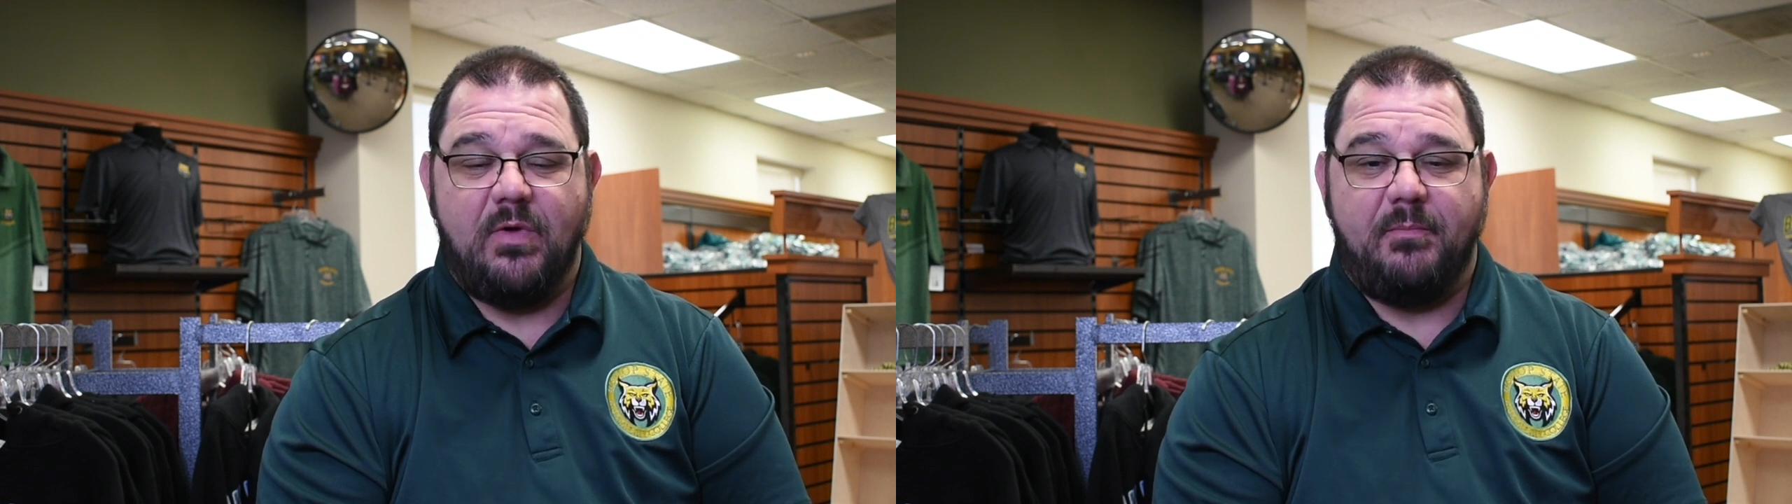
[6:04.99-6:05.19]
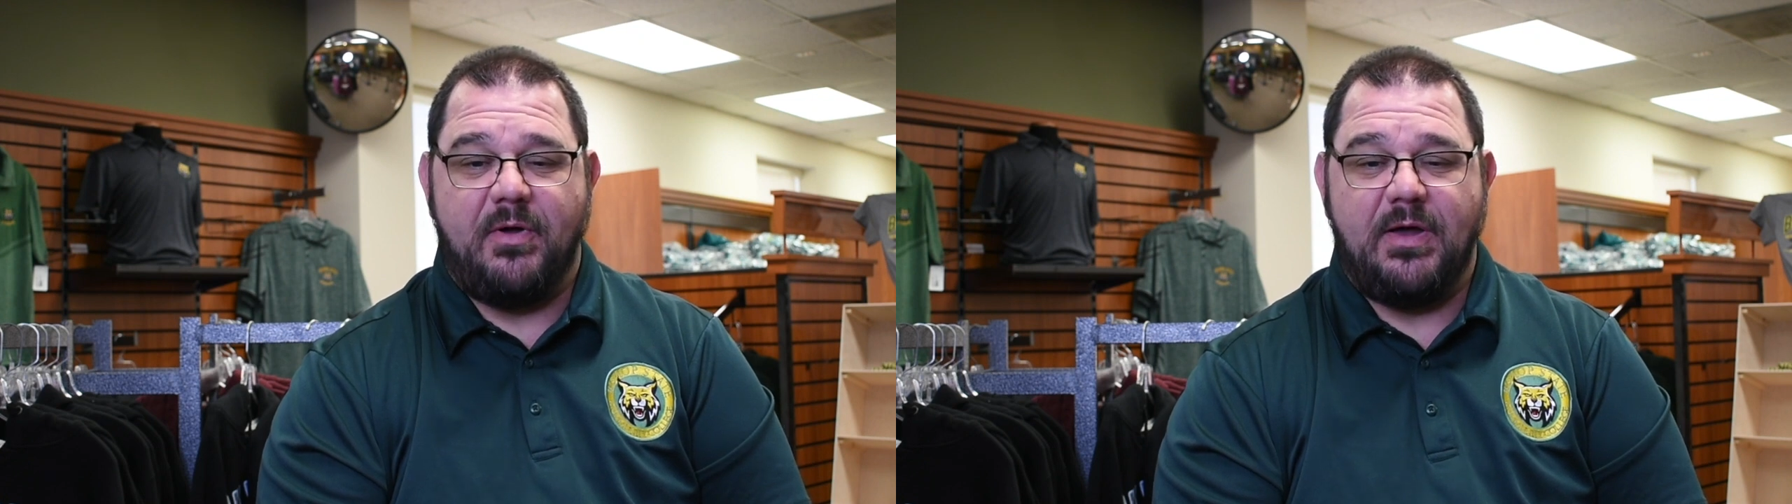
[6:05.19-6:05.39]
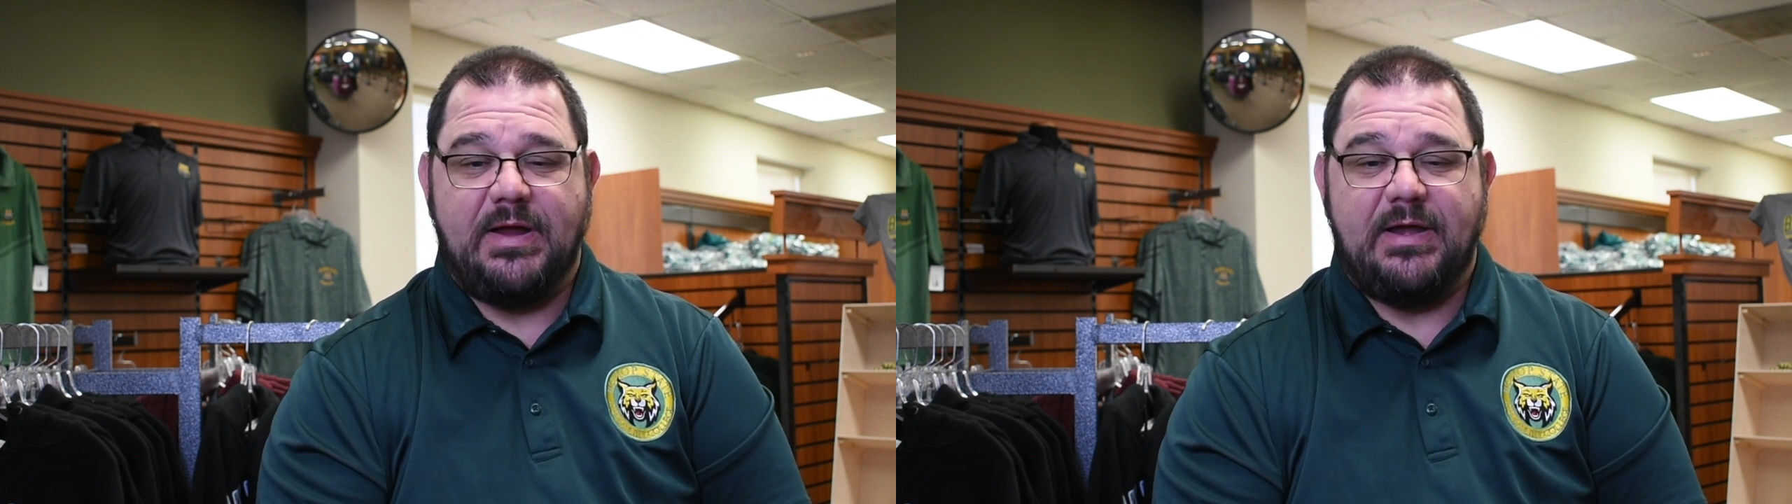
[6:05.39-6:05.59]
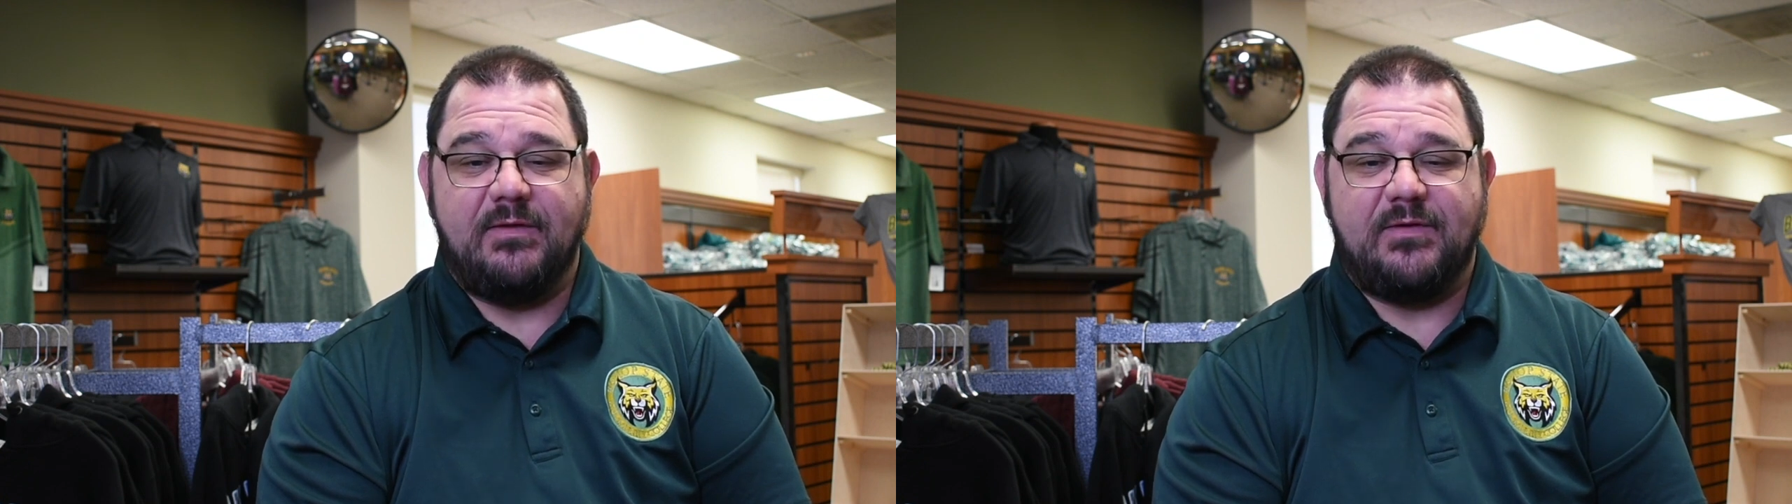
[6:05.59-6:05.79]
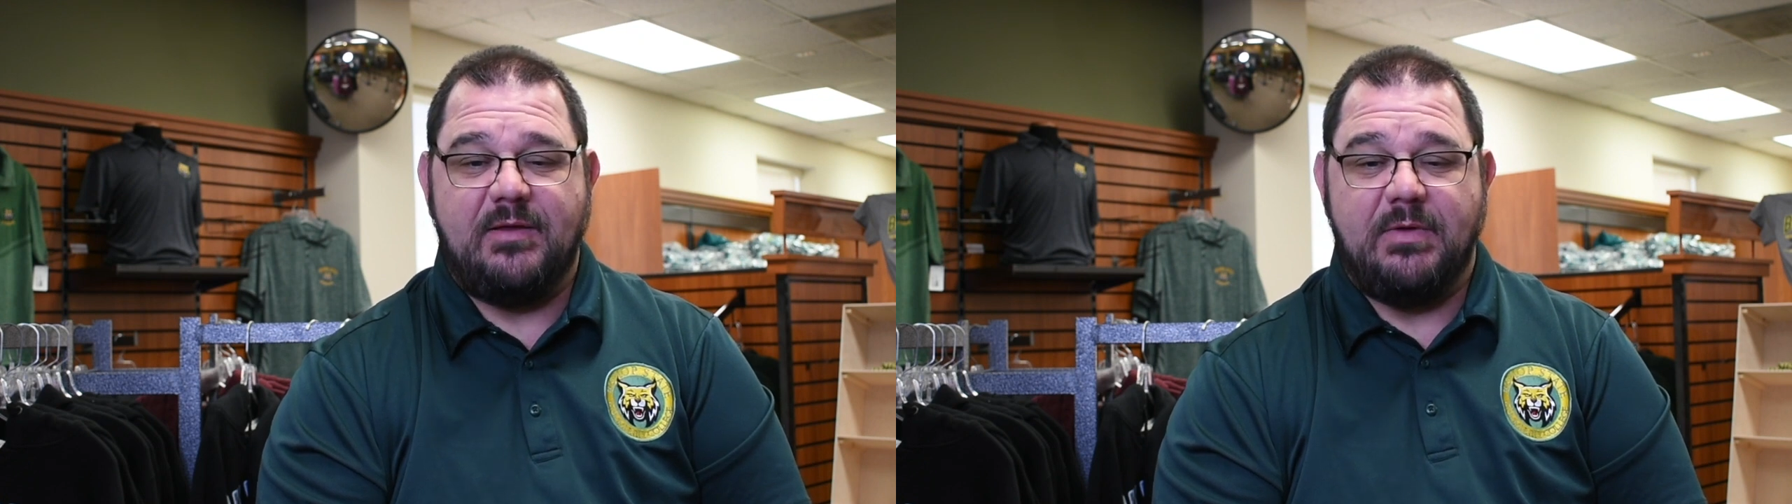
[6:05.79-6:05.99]
upon getting
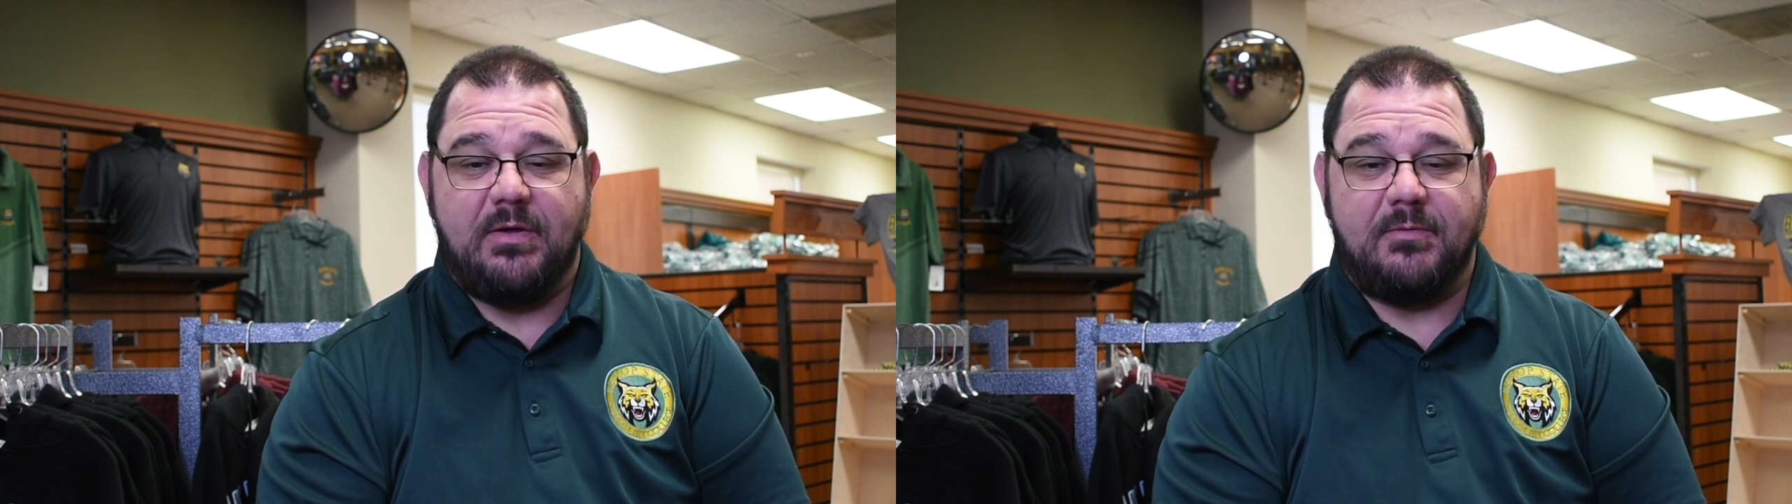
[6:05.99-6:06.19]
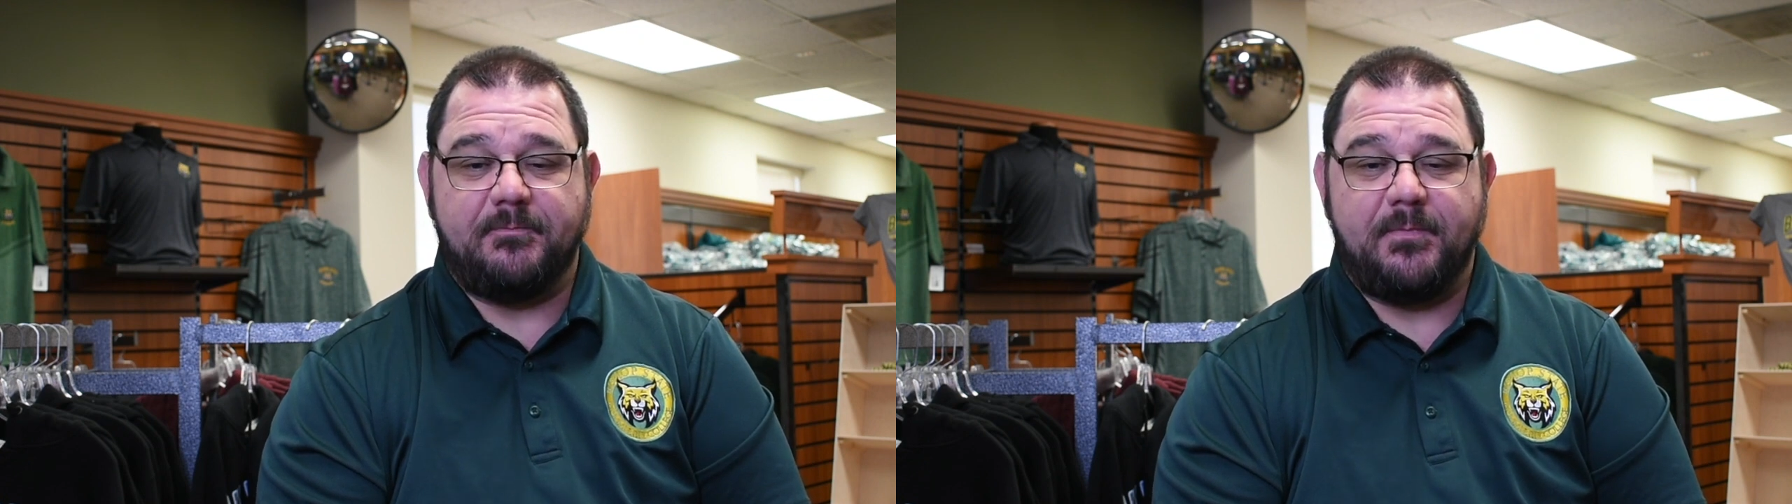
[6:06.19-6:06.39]
this email.